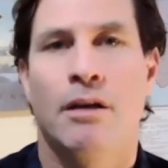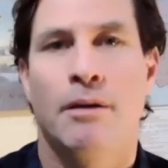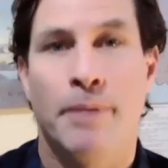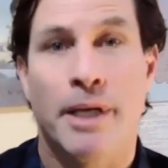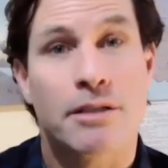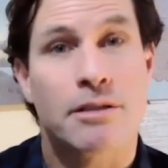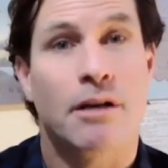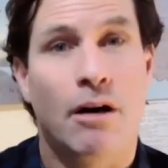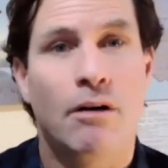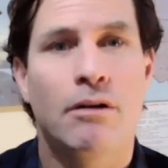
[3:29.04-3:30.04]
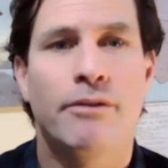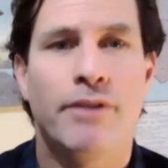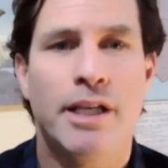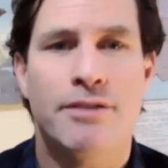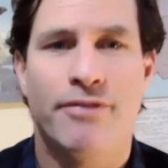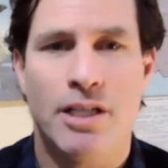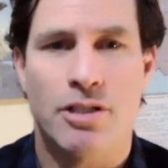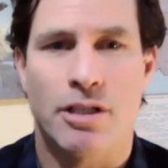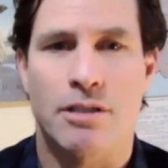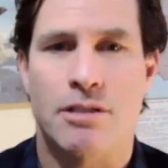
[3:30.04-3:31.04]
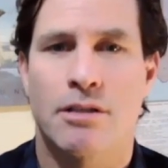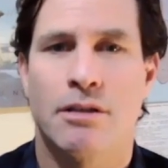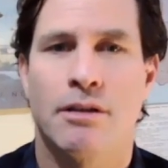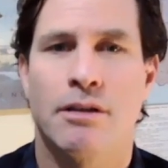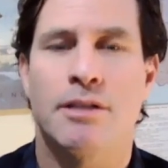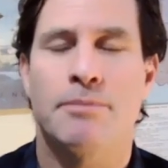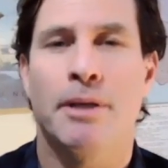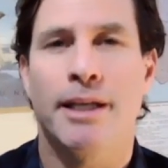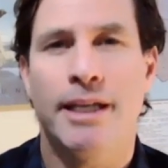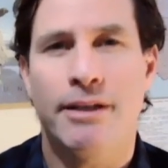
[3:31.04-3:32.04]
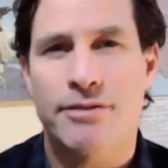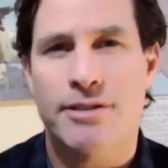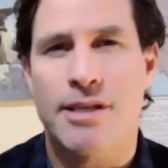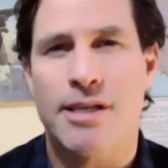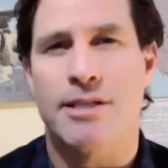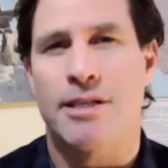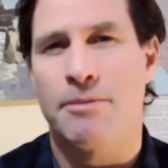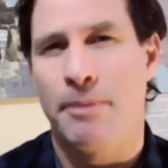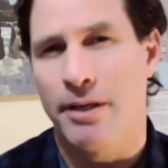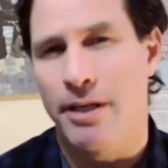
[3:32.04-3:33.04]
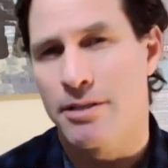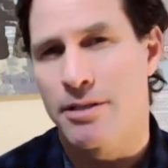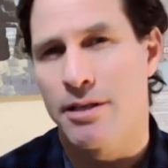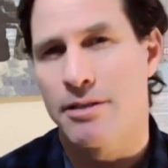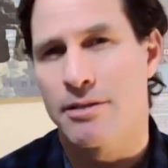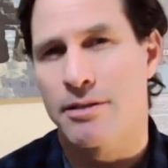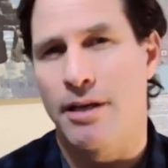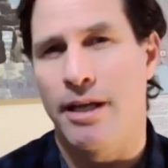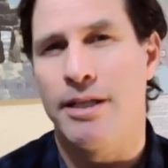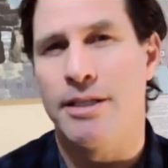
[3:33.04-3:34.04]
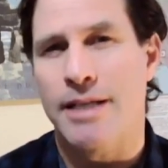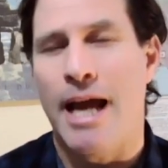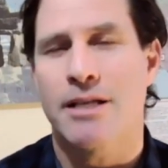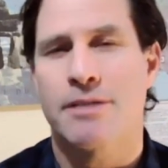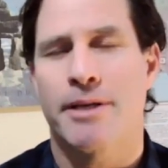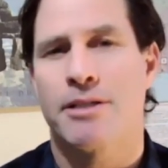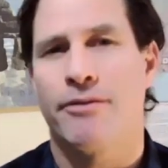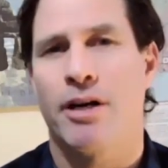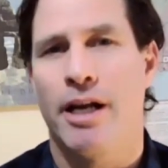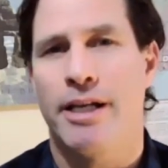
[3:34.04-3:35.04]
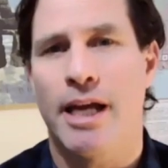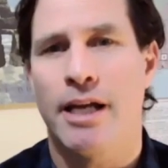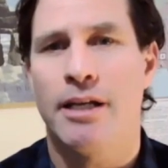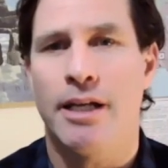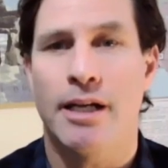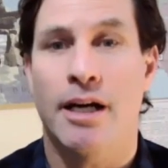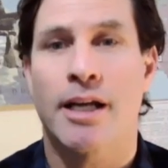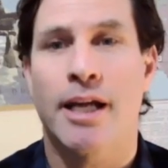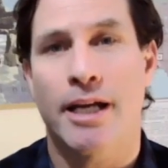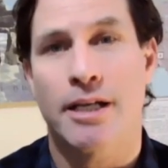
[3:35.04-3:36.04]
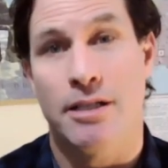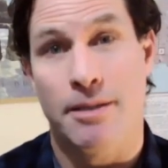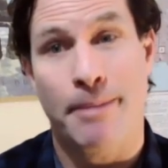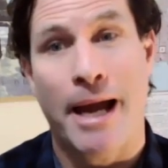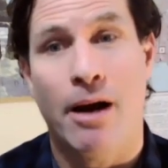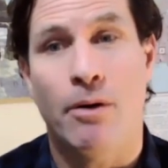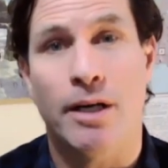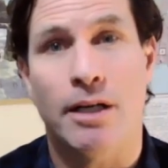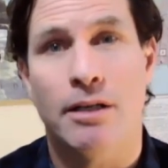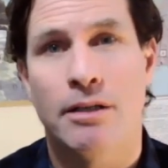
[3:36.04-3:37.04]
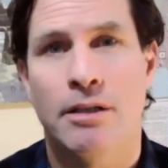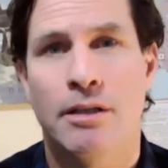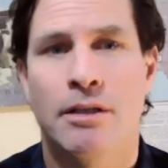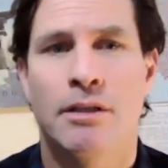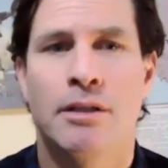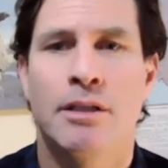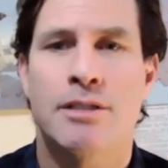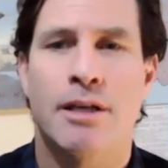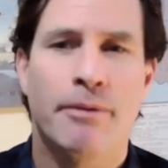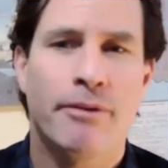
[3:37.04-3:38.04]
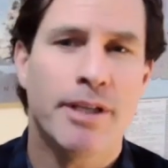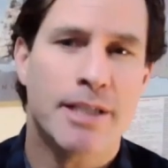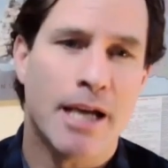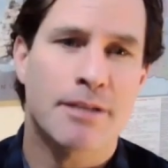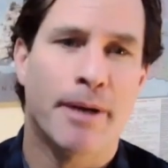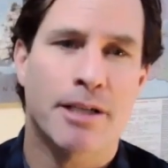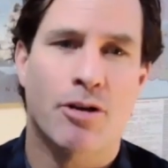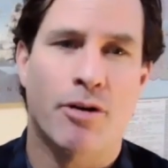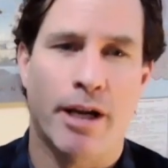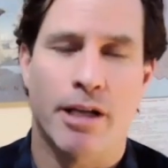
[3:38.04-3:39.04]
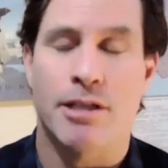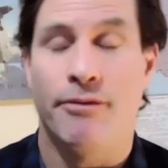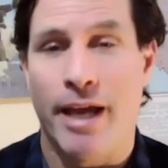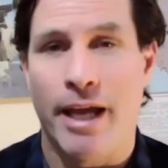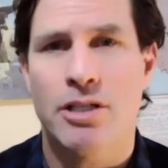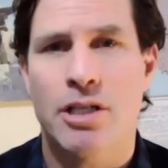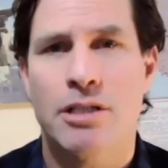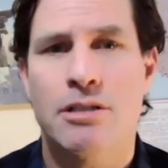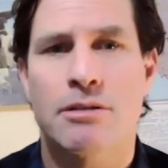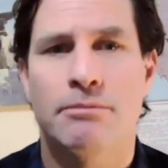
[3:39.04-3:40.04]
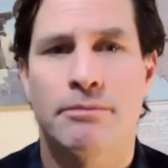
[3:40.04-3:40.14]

Because all of these features, these beliefs, these experiences, and these aspects of our identity are connected to power. Some of these aspects grant us advantages,